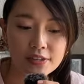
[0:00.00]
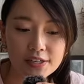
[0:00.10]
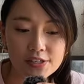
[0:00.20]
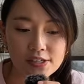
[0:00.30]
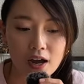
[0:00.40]

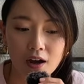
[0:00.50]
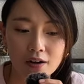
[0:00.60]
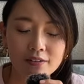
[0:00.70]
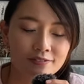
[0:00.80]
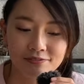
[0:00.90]
These
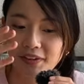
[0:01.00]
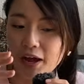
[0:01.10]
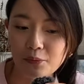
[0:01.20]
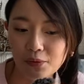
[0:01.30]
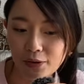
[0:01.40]
are,
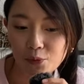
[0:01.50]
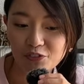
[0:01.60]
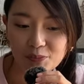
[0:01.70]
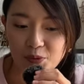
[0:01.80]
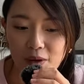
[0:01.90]
I quote
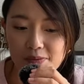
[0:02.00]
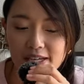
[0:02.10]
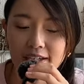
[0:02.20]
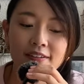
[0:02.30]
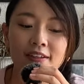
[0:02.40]
from the
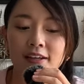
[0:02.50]
website,